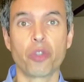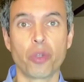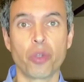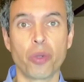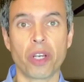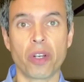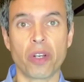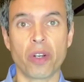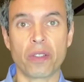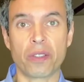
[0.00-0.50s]

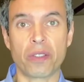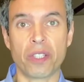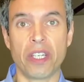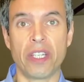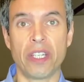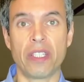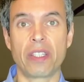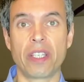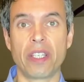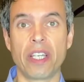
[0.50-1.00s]
to the
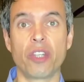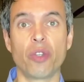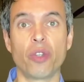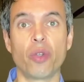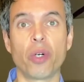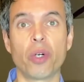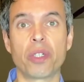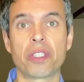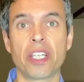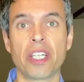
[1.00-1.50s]
continent in
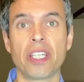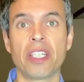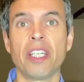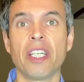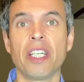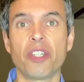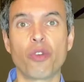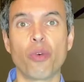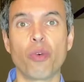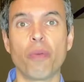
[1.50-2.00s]
order
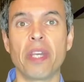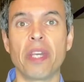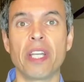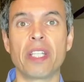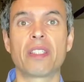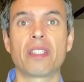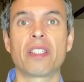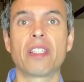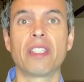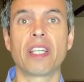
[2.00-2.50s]
to
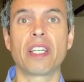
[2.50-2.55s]
meet